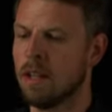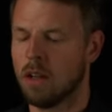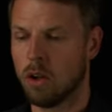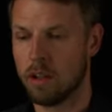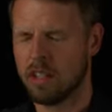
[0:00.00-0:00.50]

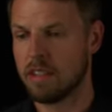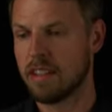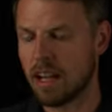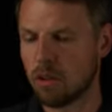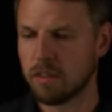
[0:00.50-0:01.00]
Or in this
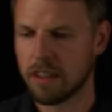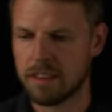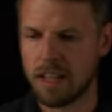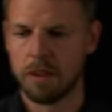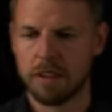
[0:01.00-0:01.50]
aircraft
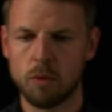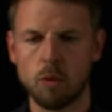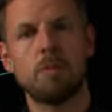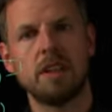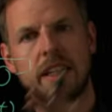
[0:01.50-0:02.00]
example, this would
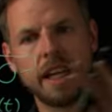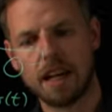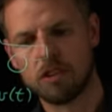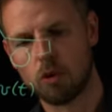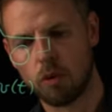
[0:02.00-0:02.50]
be the air
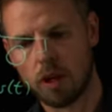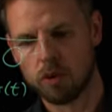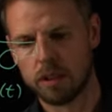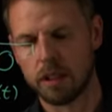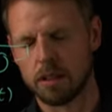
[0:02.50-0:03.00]

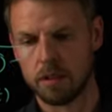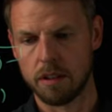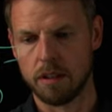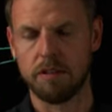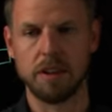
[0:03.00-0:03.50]
surrounding
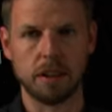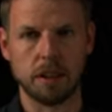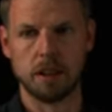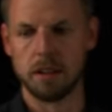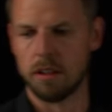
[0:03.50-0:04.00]
the,
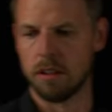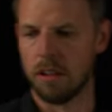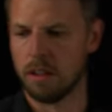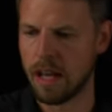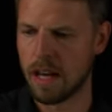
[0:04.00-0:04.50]
uh, the, the,
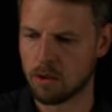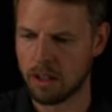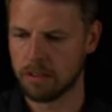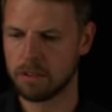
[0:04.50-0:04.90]
the aircraft.